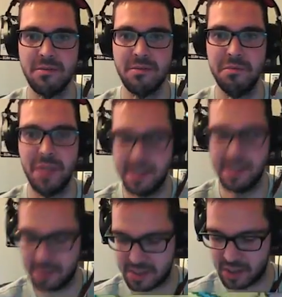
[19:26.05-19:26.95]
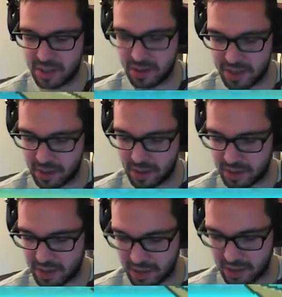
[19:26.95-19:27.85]
me to be stalled out, I
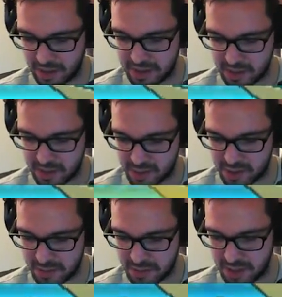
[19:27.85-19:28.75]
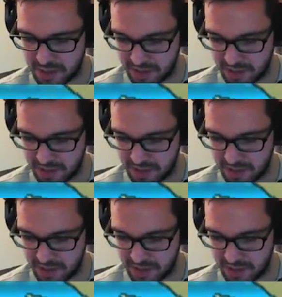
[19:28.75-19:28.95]
think, unless he switches immediately